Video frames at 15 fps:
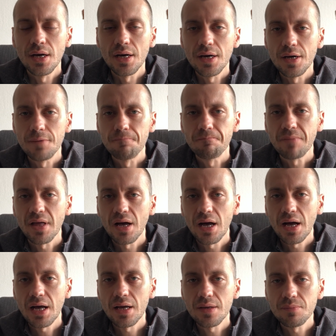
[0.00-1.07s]

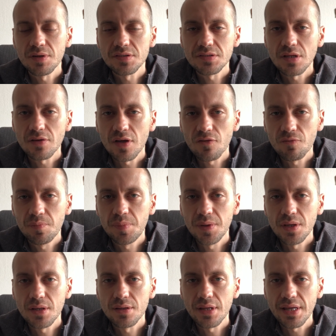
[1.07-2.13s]
I myself have
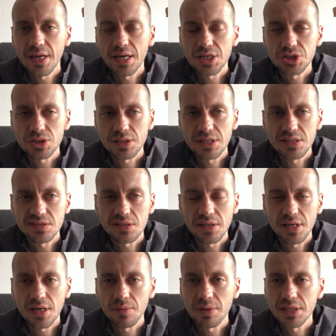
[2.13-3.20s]
been actually
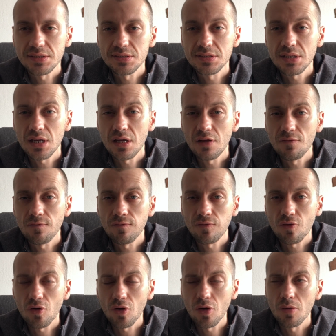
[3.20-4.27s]
isolating myself
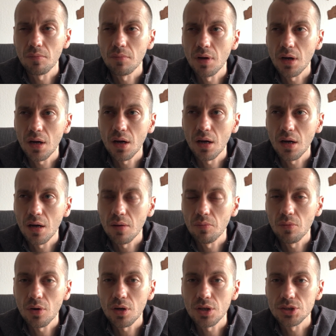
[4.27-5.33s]
from
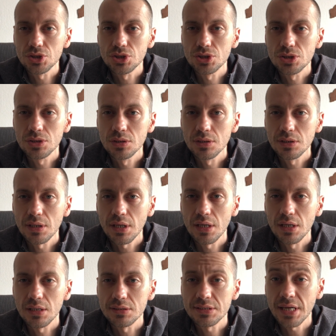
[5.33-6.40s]
March
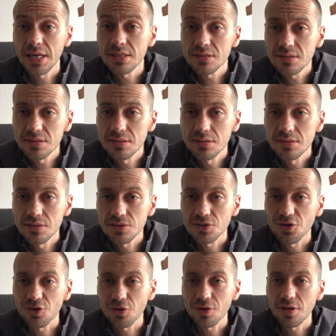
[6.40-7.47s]
10th,
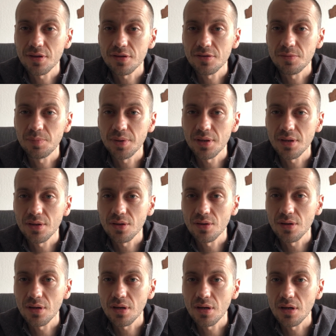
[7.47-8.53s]
so it's been
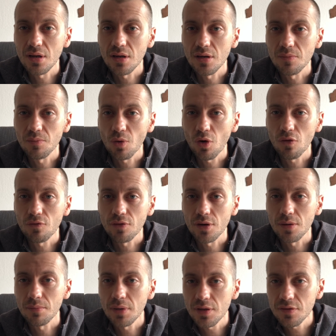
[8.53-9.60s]

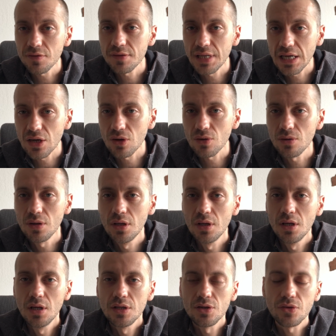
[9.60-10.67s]
over months now.
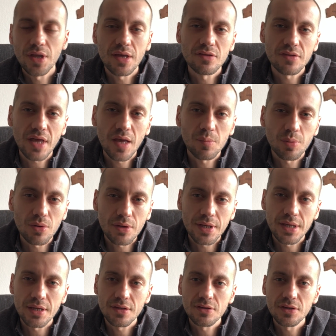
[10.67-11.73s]
Today is April
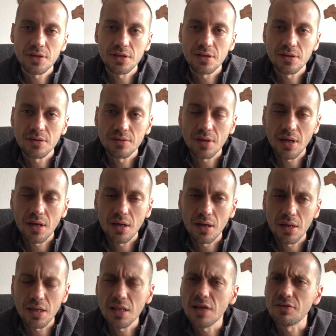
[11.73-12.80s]

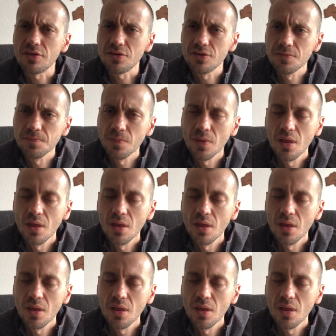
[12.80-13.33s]
11th.